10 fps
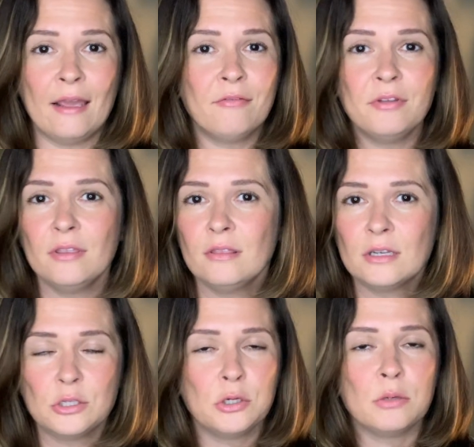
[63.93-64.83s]
everything
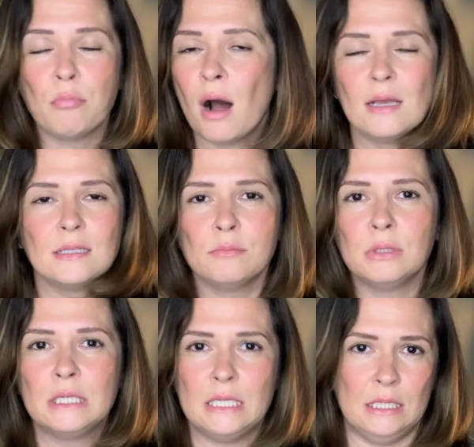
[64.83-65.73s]
that you can
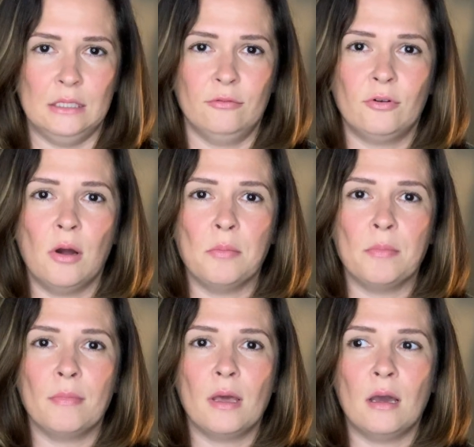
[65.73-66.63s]
possibly need
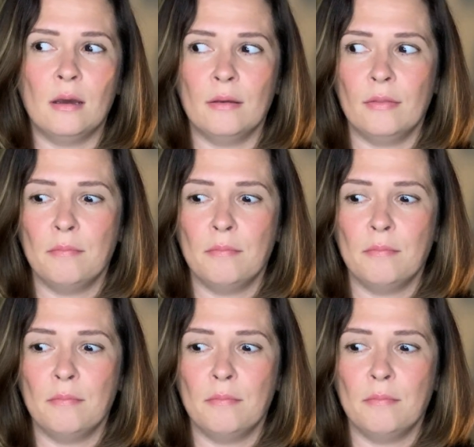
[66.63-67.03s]
from uh,